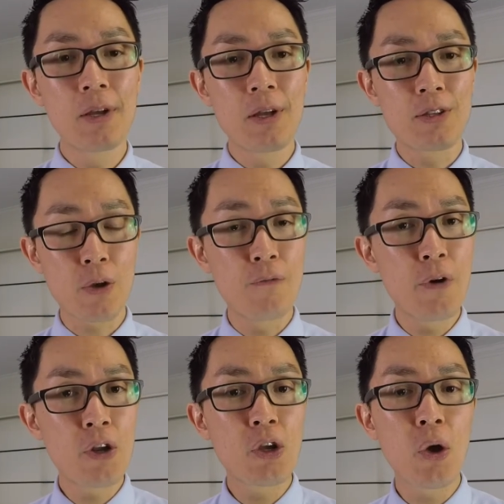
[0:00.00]
So,
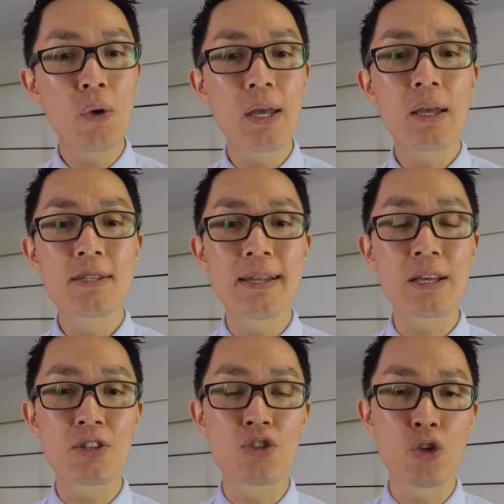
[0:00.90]
vertigo is an
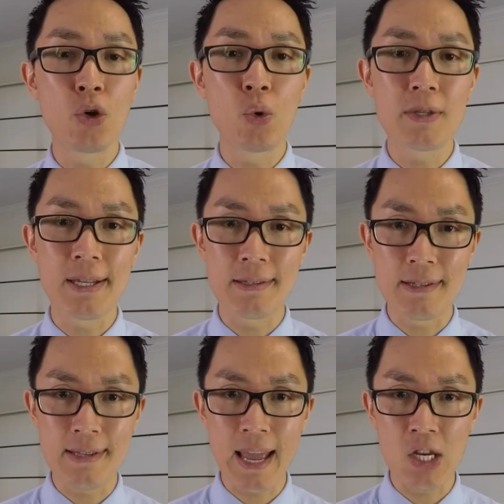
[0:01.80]
external
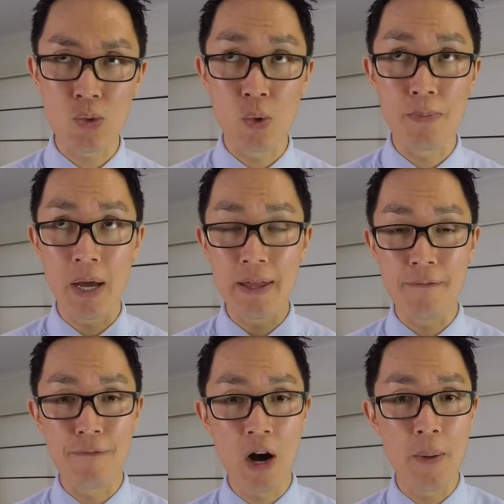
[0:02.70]
sensation whereby the
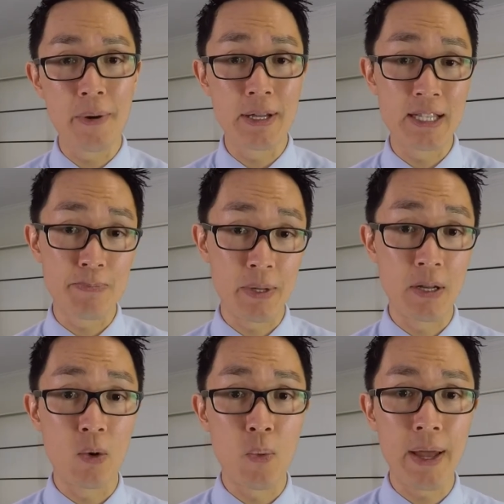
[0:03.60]
environment is spinning
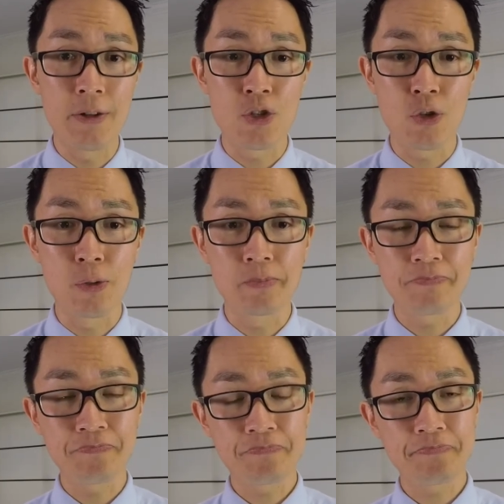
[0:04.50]
around you.
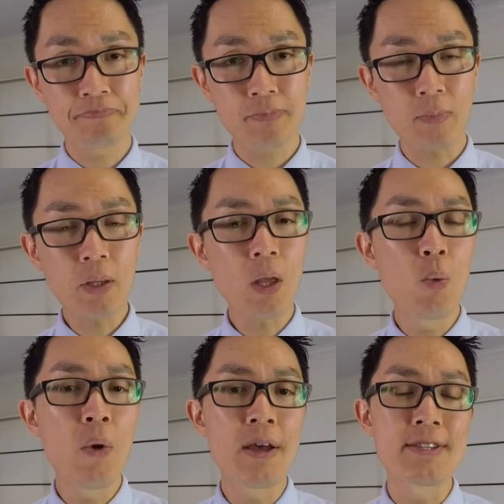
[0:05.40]

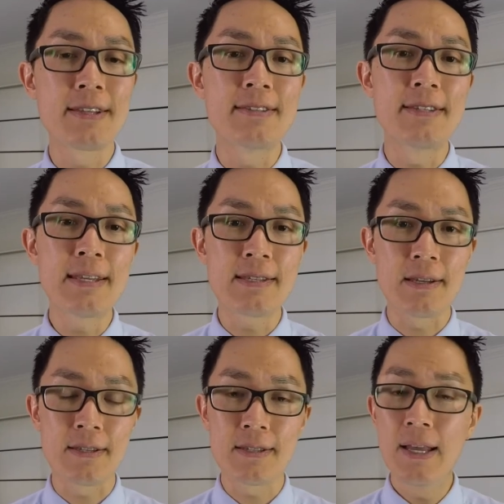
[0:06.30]
Whereas
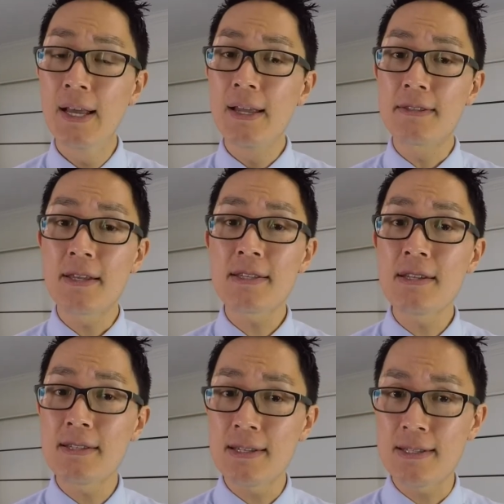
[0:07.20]
dizziness,
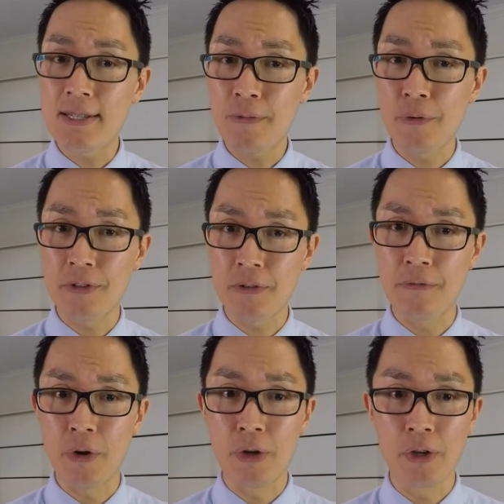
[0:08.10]
dizziness is different to
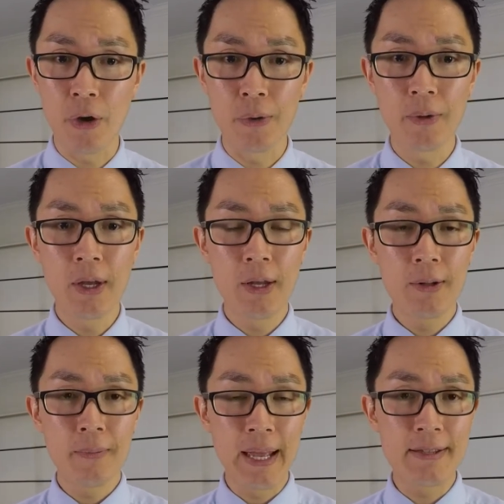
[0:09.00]
vertigo.
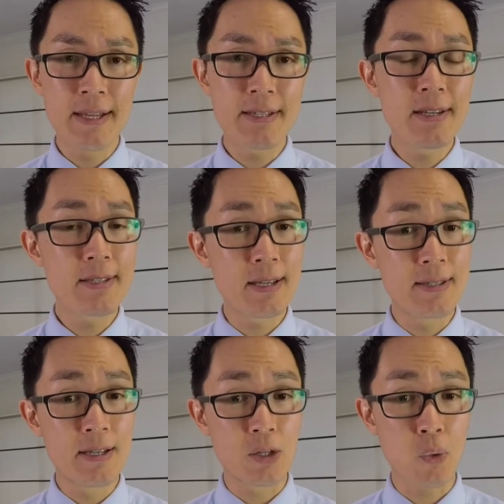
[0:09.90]
And dizziness is
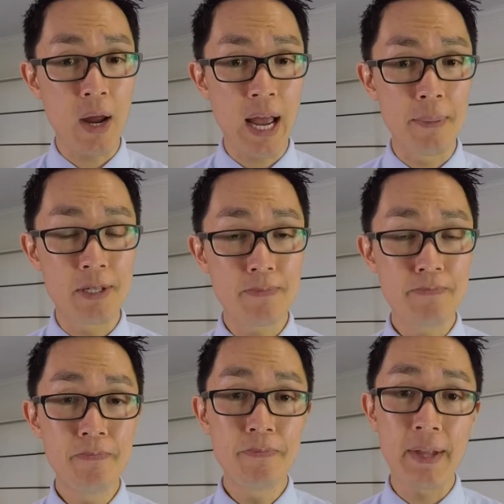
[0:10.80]
described
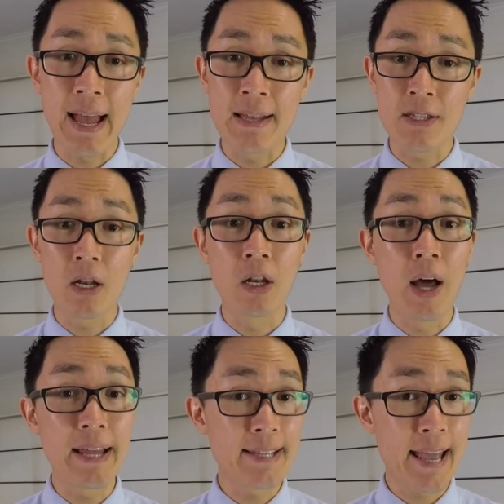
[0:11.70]
as
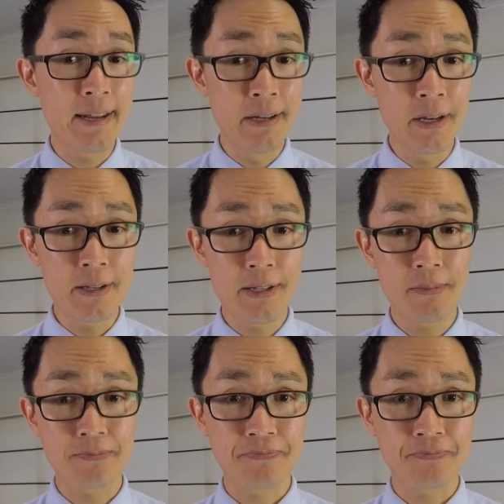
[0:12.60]
lightheadedness